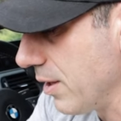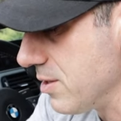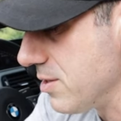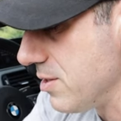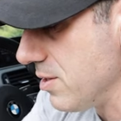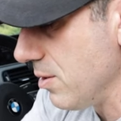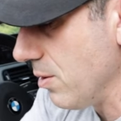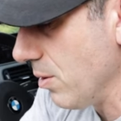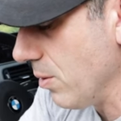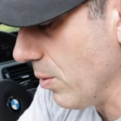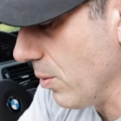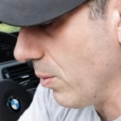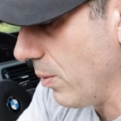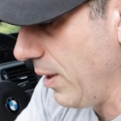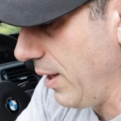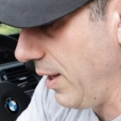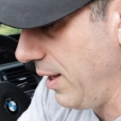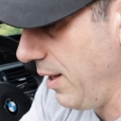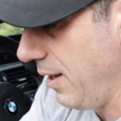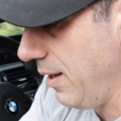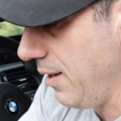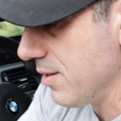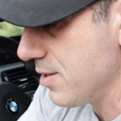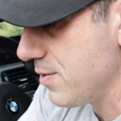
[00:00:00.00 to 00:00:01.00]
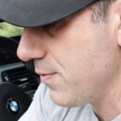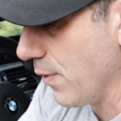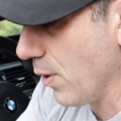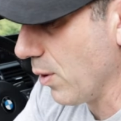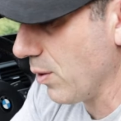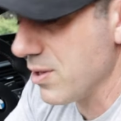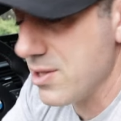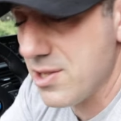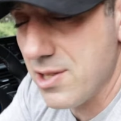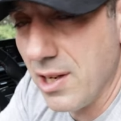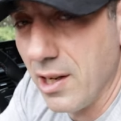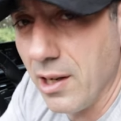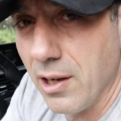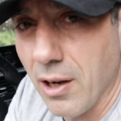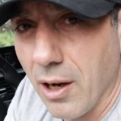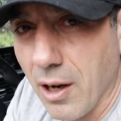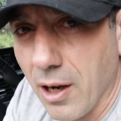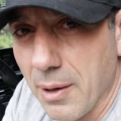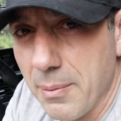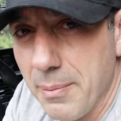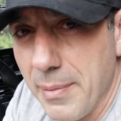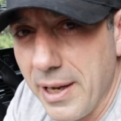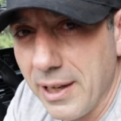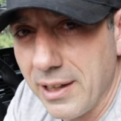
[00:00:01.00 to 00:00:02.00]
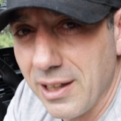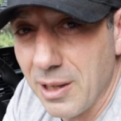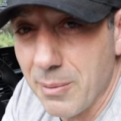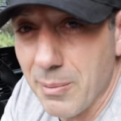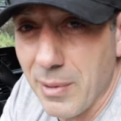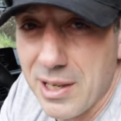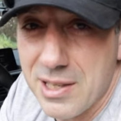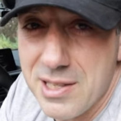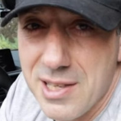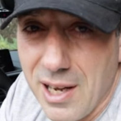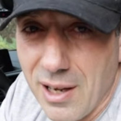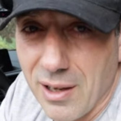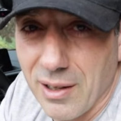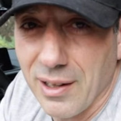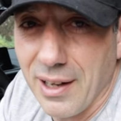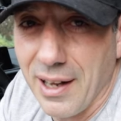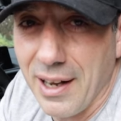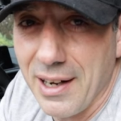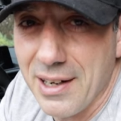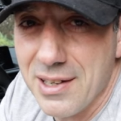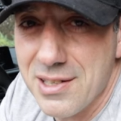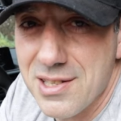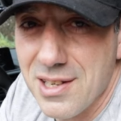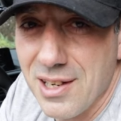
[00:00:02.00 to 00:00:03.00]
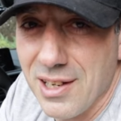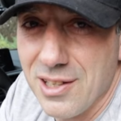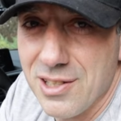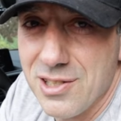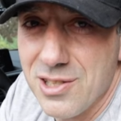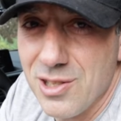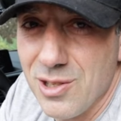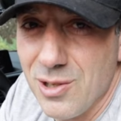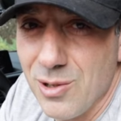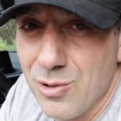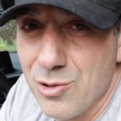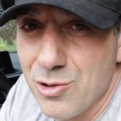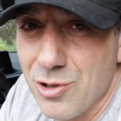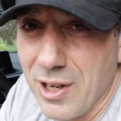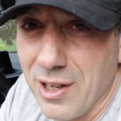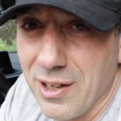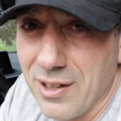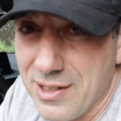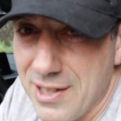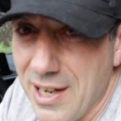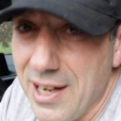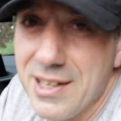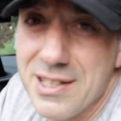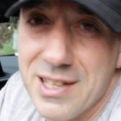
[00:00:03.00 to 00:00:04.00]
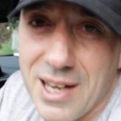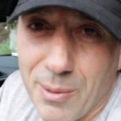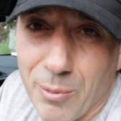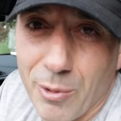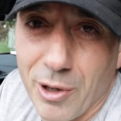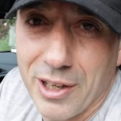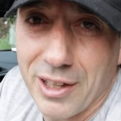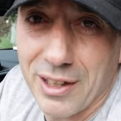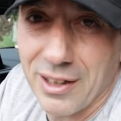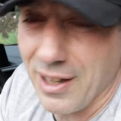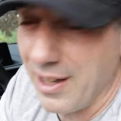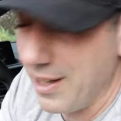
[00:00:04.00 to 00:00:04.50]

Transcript: to do is focus in on making my tail lights into daytime running